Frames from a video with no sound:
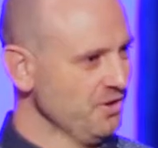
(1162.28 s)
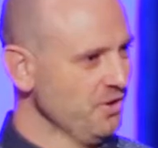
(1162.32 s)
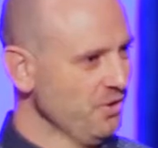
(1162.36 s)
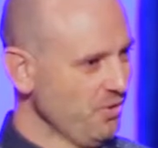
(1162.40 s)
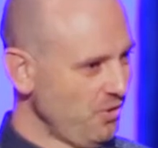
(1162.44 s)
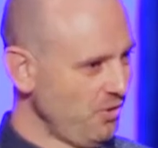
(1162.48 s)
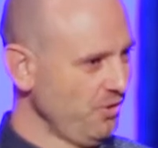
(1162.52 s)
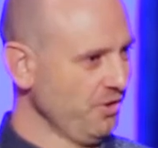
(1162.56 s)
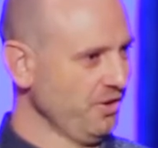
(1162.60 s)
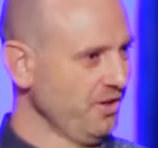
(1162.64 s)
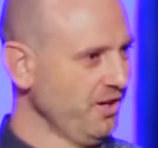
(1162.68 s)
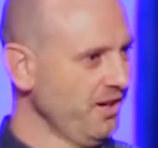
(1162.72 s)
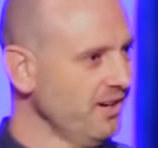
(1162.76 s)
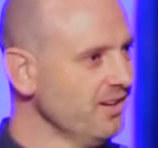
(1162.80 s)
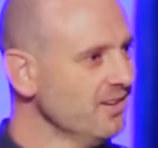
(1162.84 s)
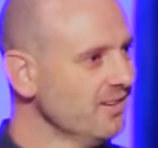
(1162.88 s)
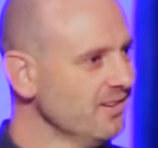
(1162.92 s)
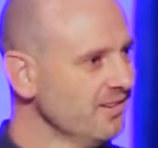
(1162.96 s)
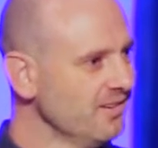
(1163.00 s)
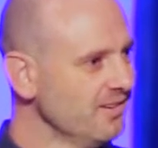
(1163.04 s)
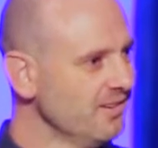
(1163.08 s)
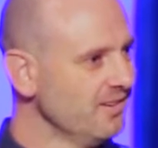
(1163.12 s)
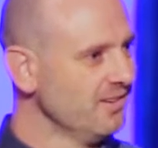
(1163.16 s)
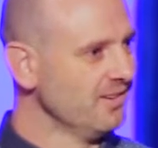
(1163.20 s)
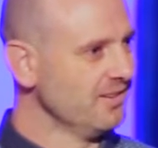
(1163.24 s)
in and honour
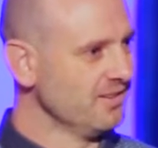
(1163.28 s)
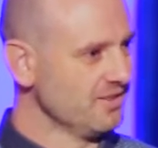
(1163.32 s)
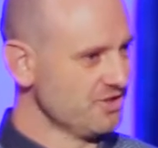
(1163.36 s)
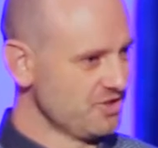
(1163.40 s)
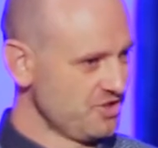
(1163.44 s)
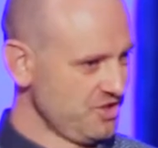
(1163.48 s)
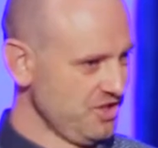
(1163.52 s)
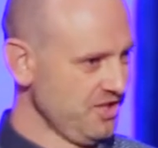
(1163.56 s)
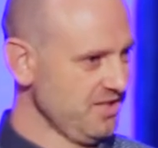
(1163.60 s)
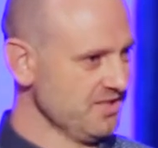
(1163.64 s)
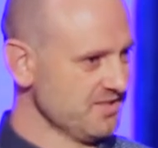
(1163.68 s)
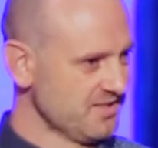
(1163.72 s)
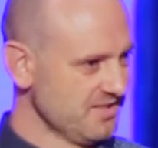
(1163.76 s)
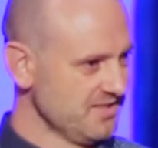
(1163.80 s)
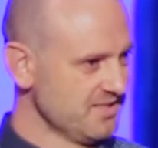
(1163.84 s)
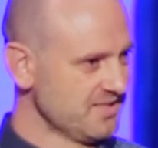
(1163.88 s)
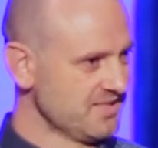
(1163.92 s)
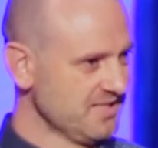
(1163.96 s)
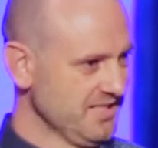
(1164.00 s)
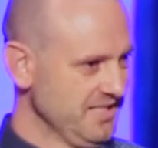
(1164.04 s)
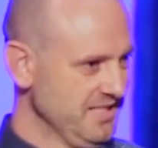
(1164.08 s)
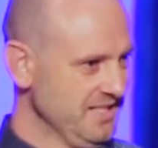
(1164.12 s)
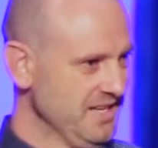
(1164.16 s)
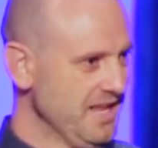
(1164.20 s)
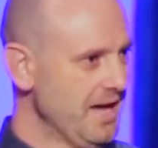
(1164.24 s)

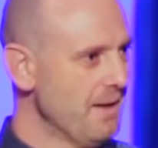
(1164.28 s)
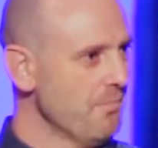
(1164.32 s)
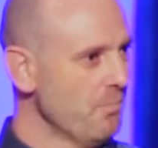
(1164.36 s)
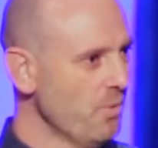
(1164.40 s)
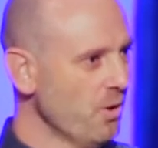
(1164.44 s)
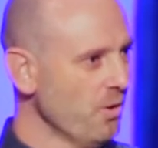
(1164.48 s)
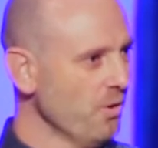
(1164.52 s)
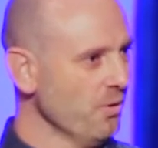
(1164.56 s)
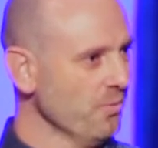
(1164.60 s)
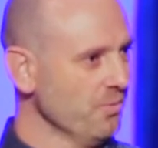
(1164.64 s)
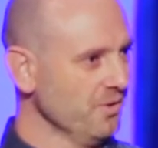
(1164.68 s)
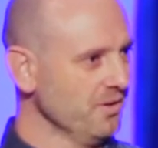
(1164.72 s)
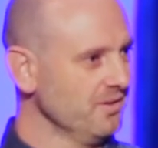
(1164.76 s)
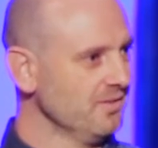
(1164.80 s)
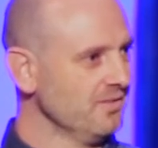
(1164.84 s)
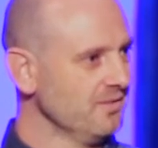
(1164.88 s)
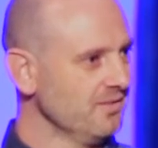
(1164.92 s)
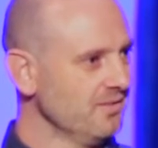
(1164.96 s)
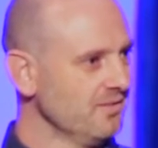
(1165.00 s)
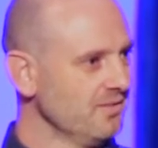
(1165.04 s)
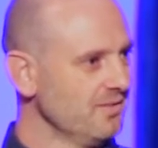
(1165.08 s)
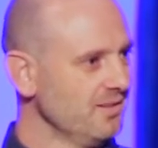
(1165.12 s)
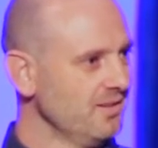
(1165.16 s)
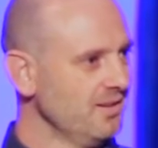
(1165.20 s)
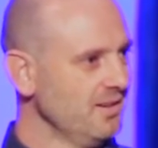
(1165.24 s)
Jesus in that moment.
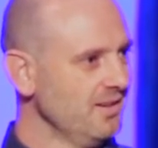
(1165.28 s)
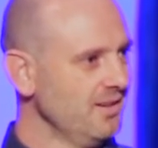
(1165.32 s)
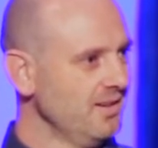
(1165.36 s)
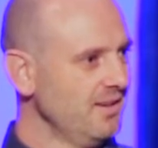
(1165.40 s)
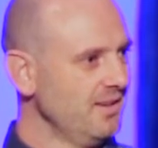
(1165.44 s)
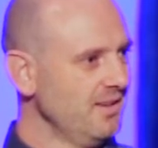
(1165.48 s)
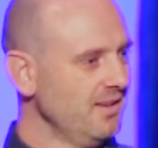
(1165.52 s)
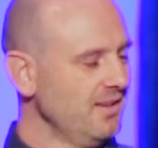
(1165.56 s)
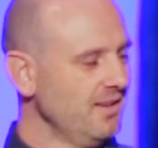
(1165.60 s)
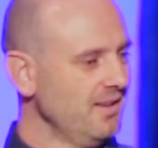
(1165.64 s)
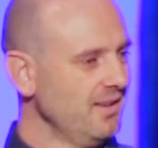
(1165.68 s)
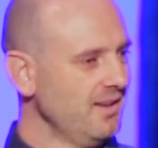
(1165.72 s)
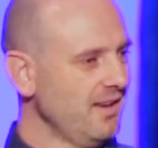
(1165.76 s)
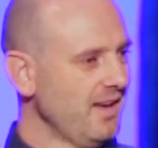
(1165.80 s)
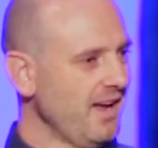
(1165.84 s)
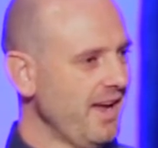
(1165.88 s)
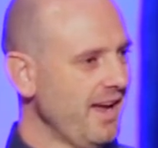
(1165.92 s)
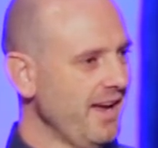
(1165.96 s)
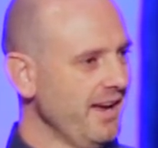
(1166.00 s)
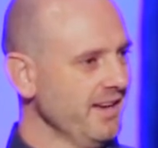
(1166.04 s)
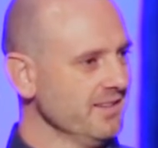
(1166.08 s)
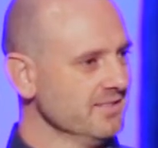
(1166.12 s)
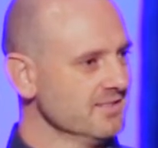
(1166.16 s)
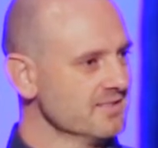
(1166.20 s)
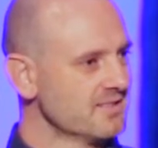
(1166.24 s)

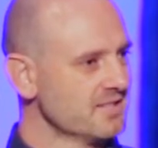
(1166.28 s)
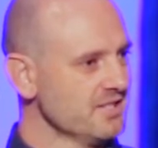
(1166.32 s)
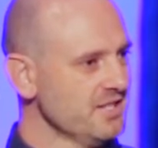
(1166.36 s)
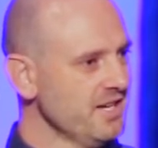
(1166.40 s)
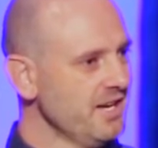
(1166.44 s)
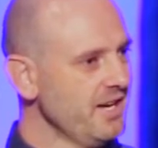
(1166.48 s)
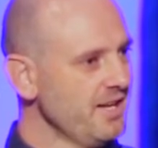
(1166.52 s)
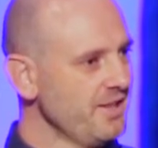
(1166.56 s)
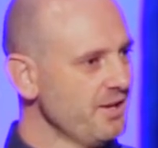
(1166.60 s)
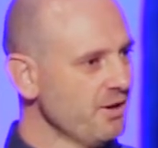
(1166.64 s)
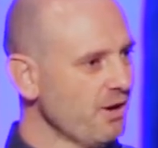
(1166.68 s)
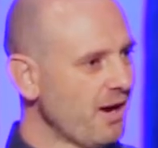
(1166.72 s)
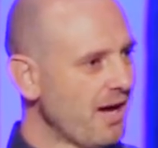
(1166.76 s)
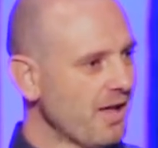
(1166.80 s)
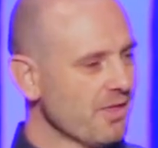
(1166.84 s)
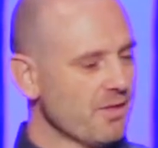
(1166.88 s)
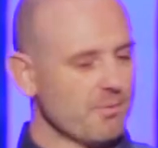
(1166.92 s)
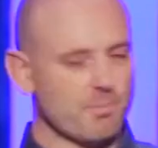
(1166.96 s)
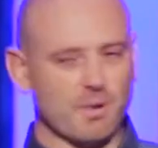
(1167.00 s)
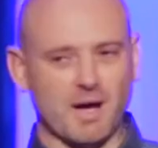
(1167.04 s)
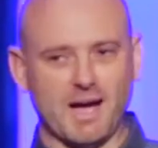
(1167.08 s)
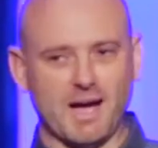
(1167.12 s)
And yeah, there are other